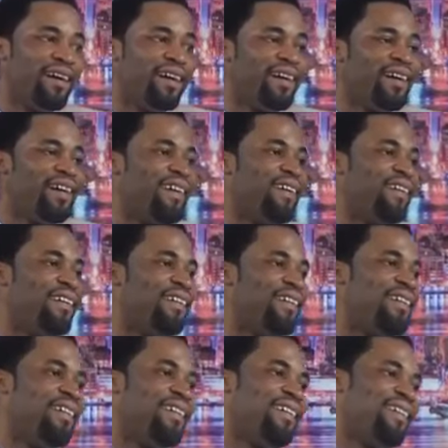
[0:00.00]

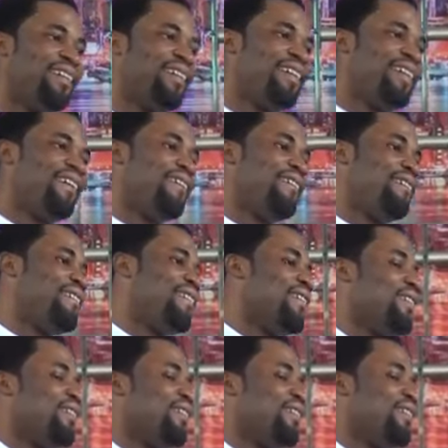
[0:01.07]
(no one is talking)